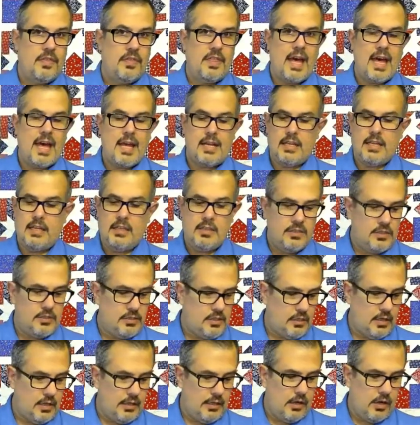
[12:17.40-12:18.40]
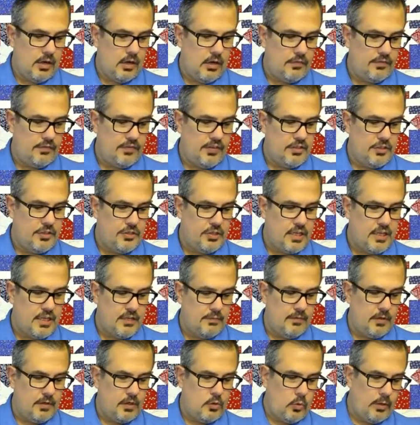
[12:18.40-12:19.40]
that is our featured
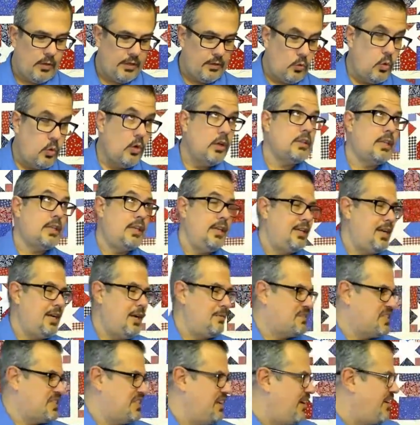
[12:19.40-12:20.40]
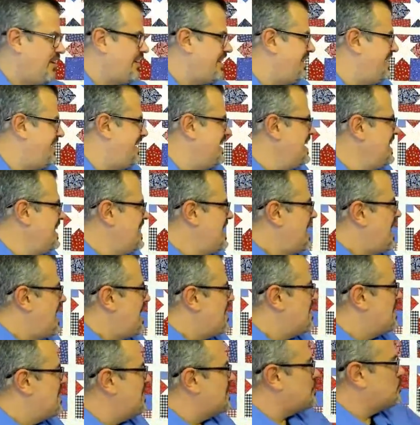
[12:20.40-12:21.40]
quilt kit. I'm sorry.
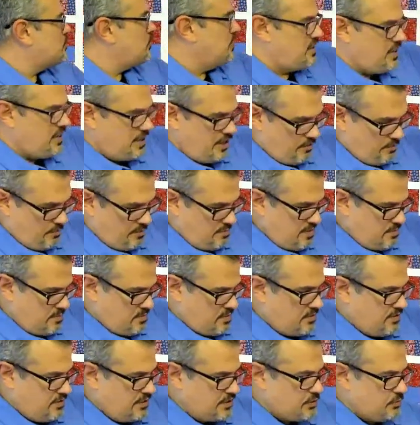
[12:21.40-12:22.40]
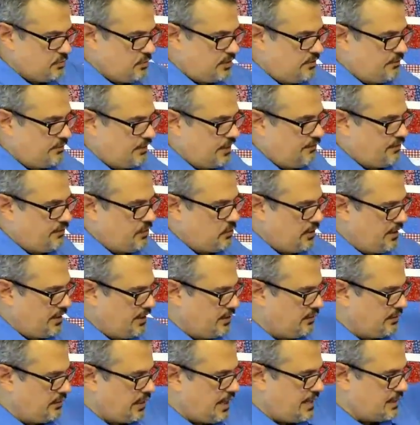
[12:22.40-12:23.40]
This one here. Remember this one? If you were
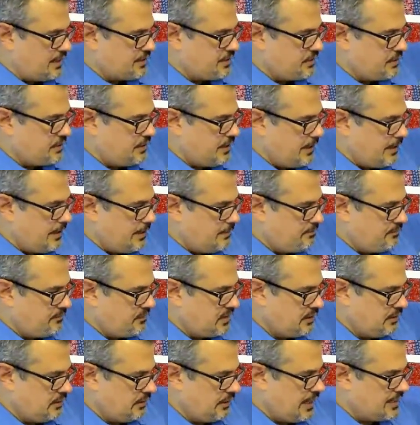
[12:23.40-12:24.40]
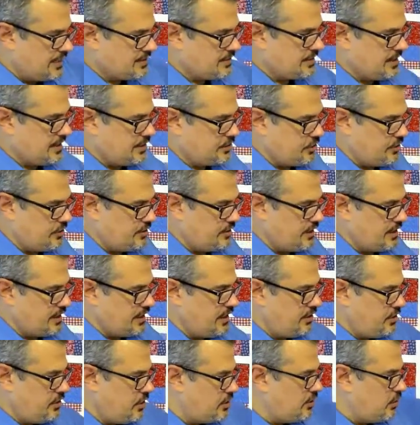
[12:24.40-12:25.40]
here last session, and
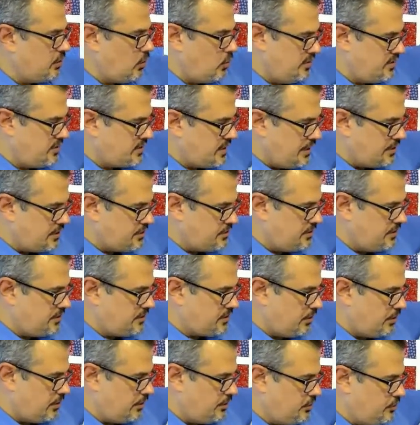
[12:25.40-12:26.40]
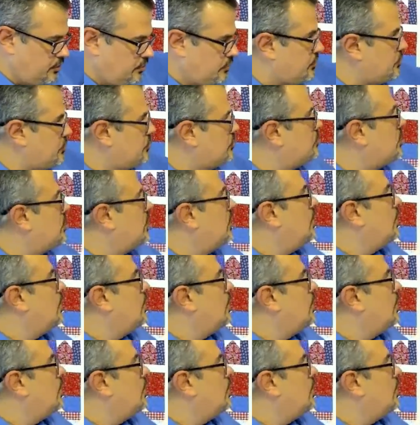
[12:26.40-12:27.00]
again, you can always catch these on YouTube,